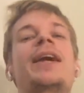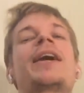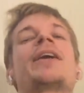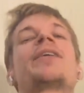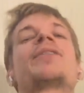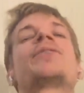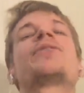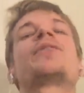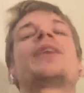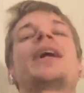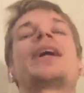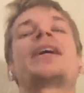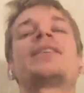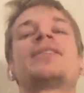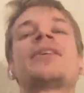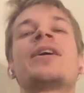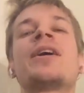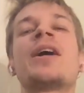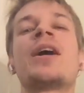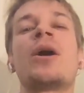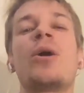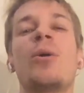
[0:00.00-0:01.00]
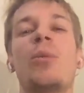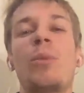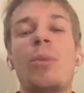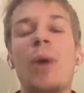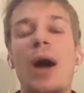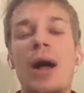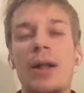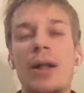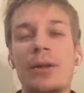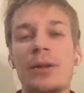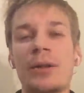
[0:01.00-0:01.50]
And then,
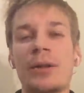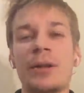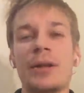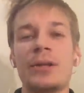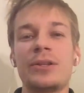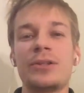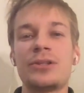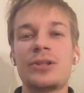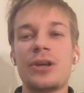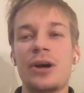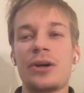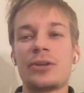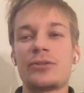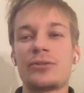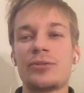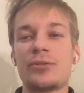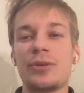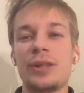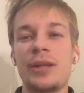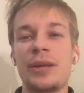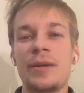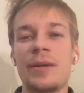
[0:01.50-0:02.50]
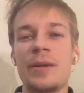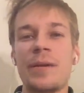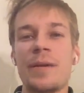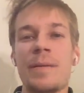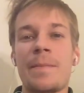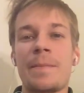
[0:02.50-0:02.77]
well, not really.